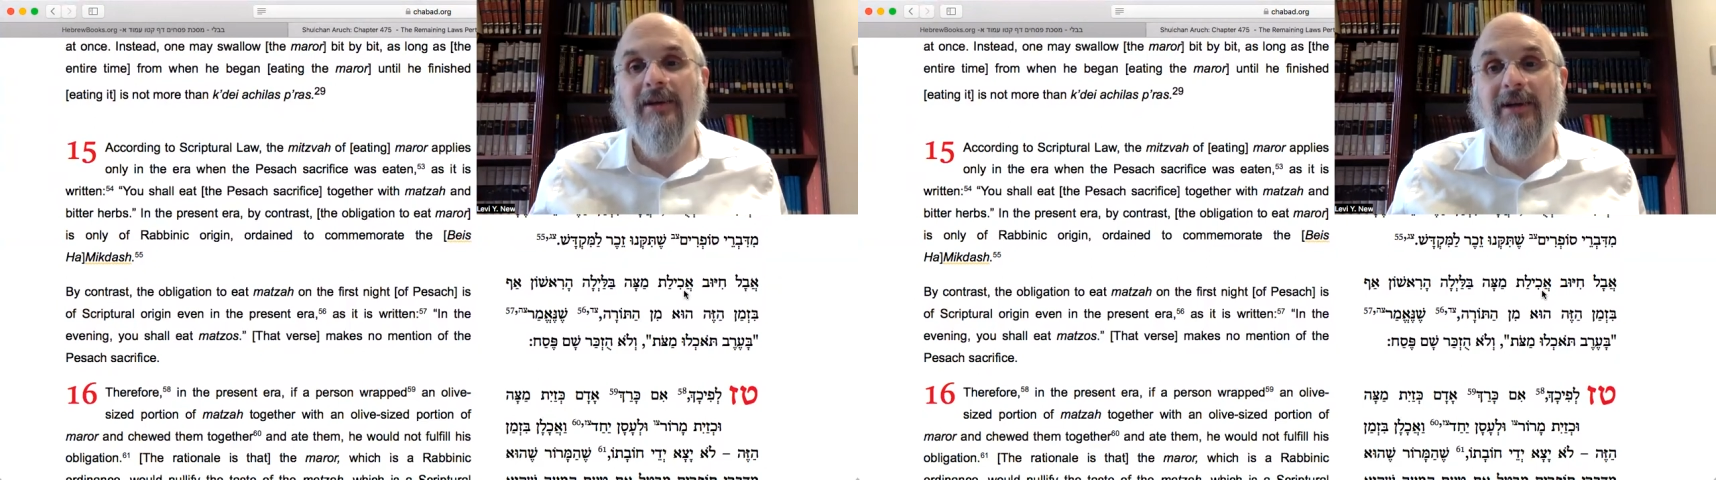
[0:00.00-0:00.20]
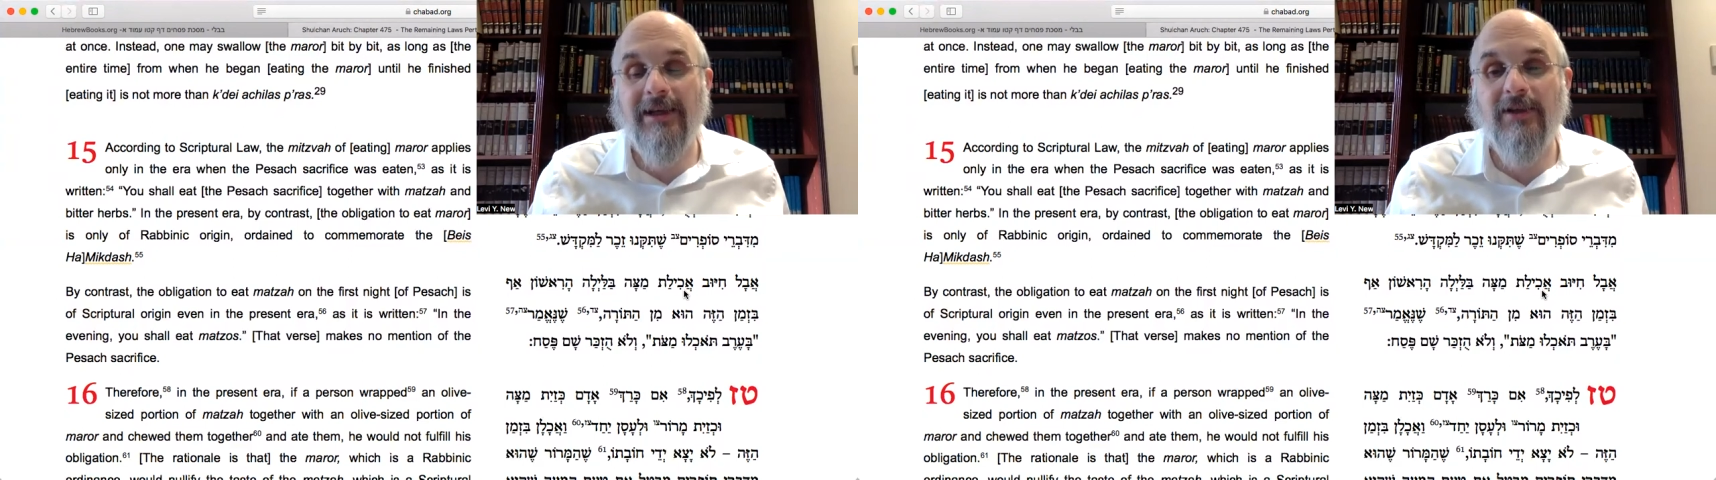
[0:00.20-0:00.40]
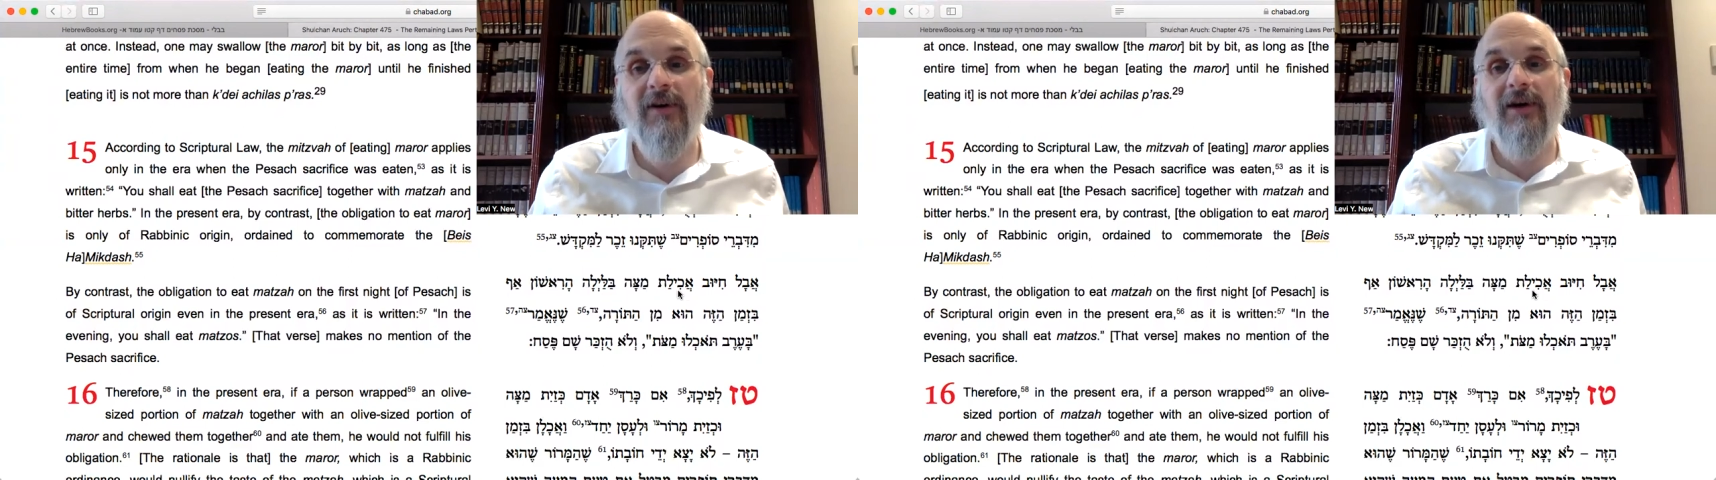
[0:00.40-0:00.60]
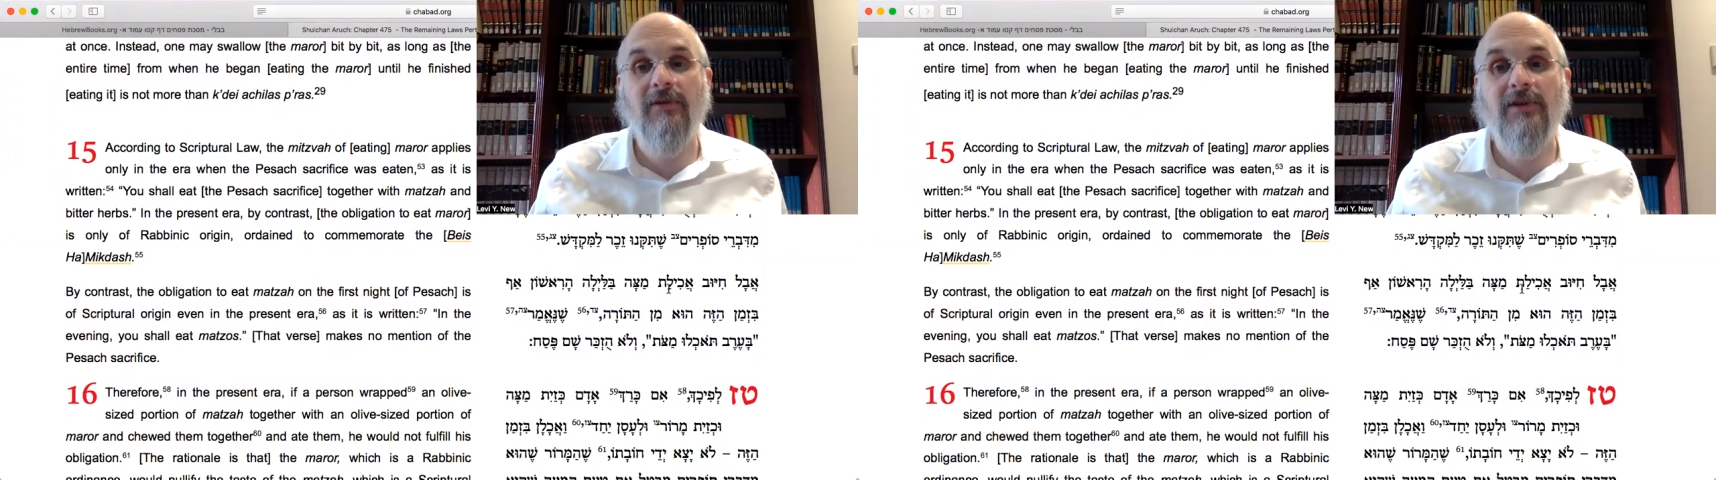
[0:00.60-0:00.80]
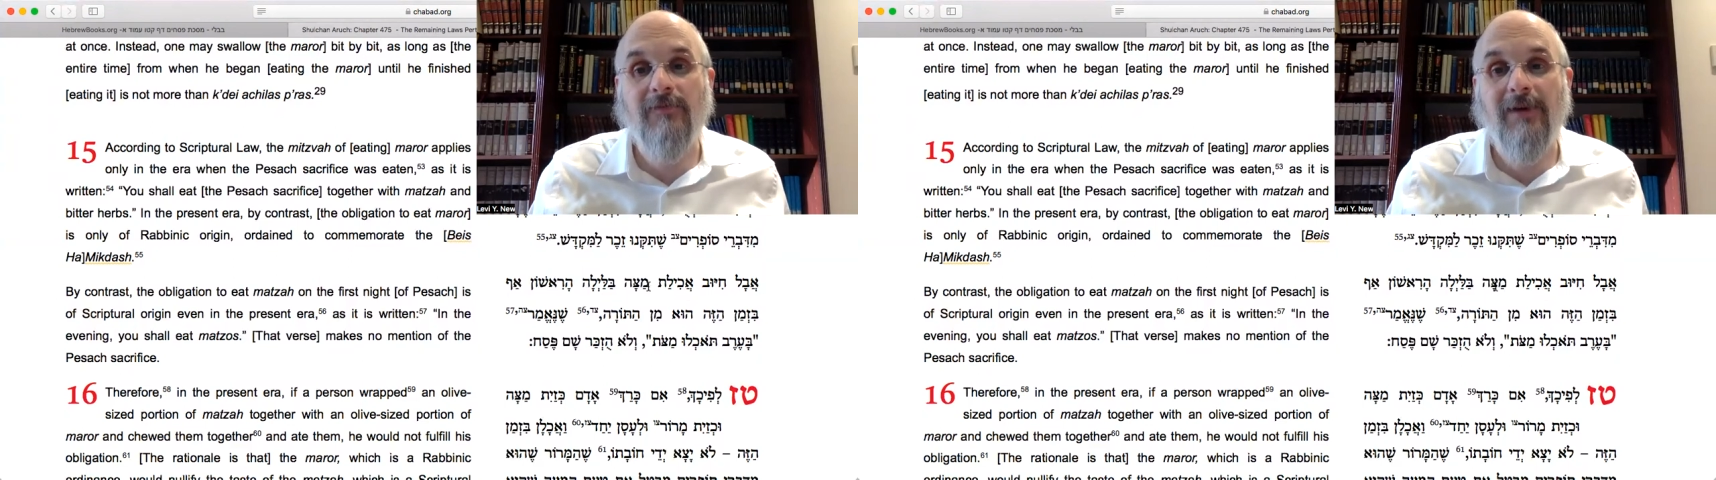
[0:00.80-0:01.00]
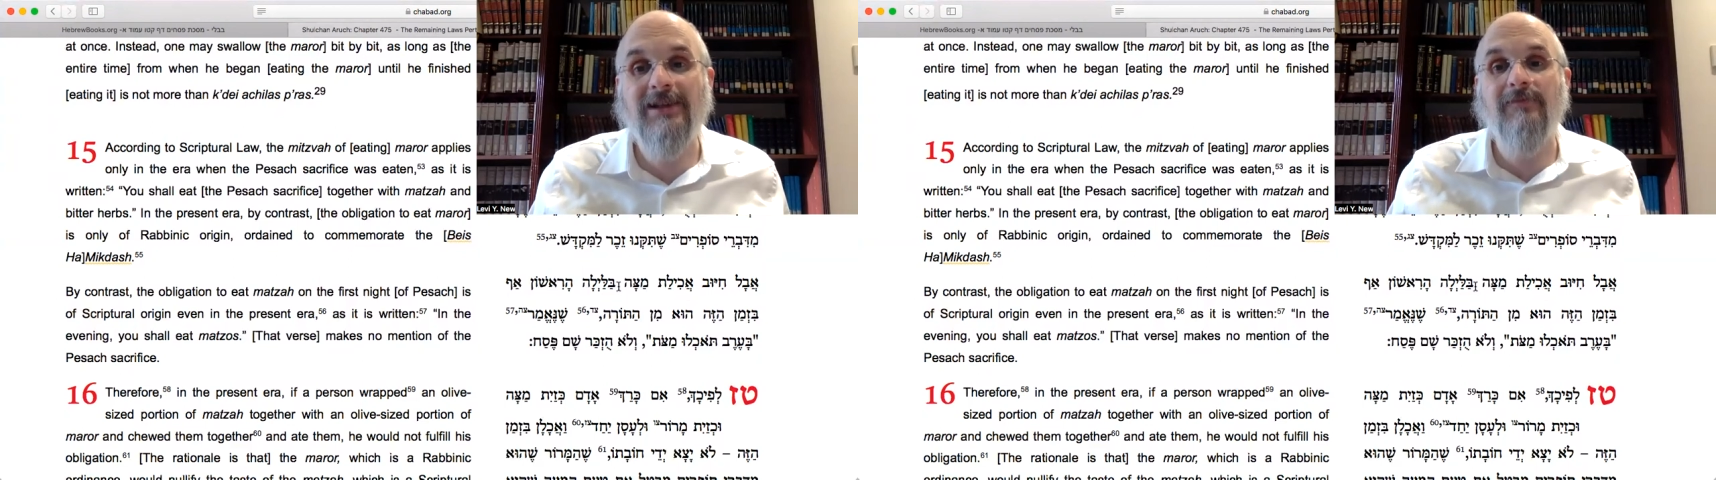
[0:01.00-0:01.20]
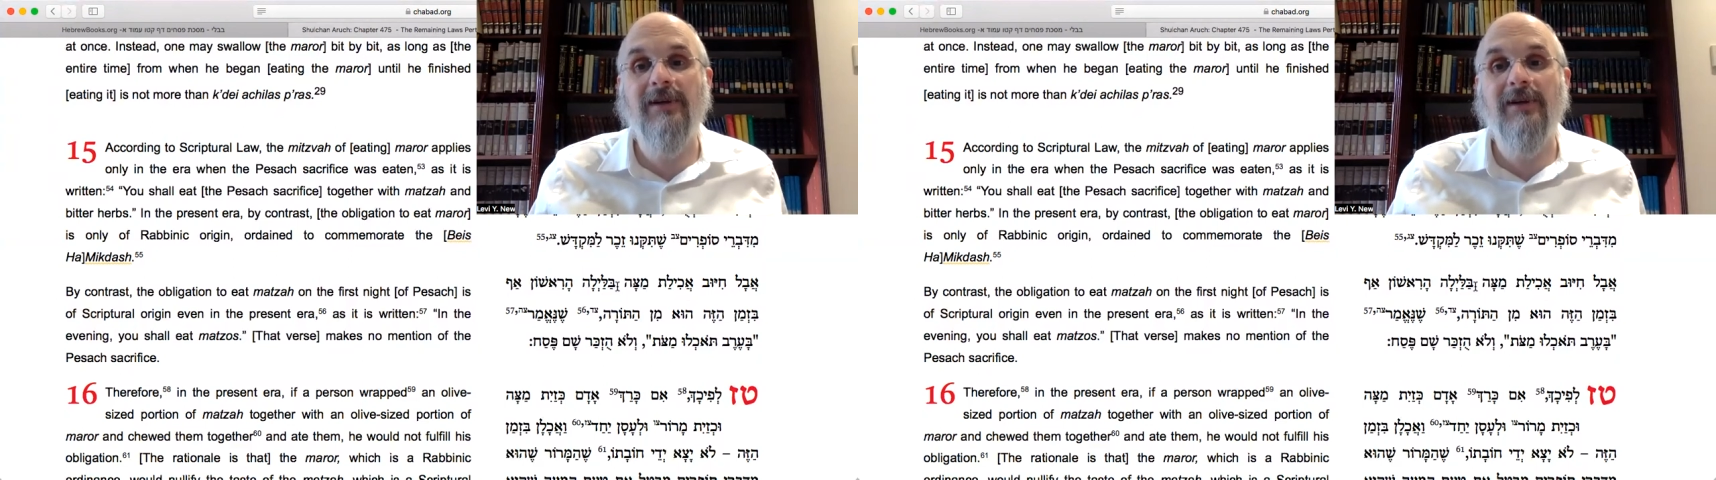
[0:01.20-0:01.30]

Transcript: chiyav achilas matzah